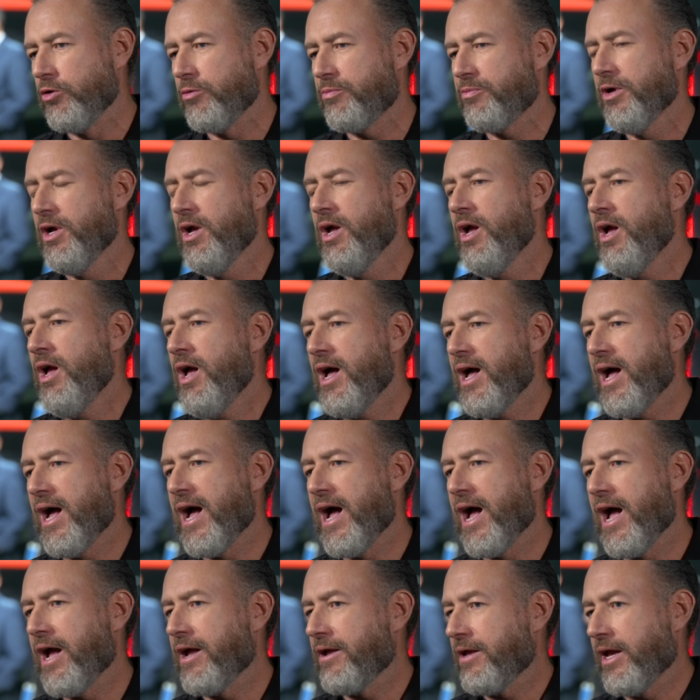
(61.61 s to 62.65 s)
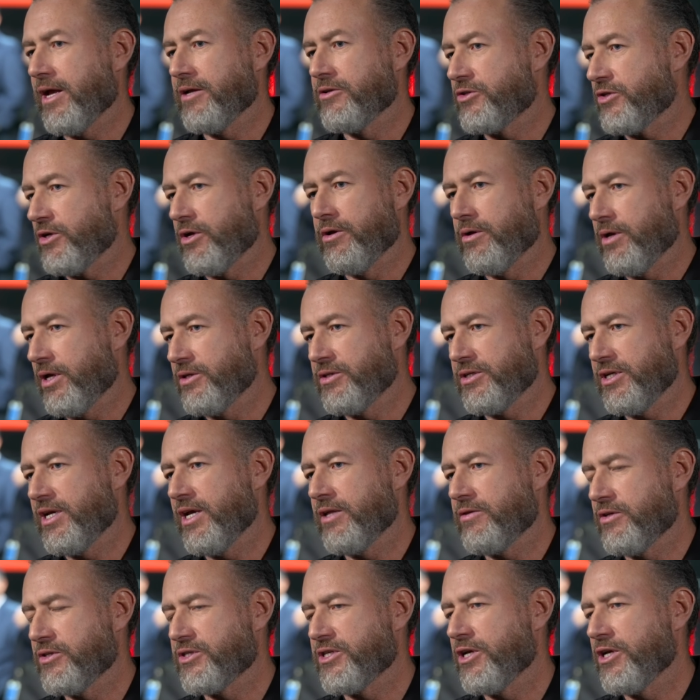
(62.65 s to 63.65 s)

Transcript: loop and to get the